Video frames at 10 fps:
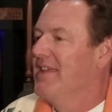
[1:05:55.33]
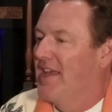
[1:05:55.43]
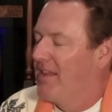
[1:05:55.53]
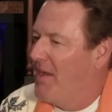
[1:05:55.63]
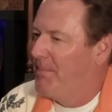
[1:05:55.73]

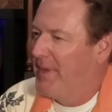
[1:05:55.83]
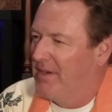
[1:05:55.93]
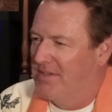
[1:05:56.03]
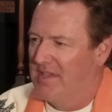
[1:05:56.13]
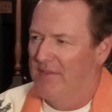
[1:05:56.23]
and a lot
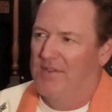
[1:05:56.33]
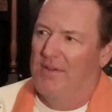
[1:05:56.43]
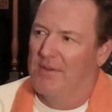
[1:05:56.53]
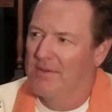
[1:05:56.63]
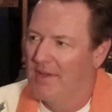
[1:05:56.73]
bigger stuff
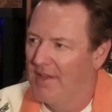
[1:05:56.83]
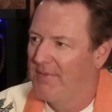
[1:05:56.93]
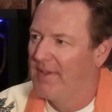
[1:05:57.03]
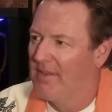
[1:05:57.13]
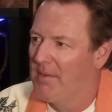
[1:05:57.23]
too.
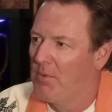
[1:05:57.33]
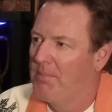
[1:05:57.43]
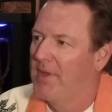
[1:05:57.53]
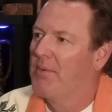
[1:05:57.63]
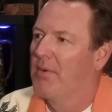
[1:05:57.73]
I've seen a lot more yeah. big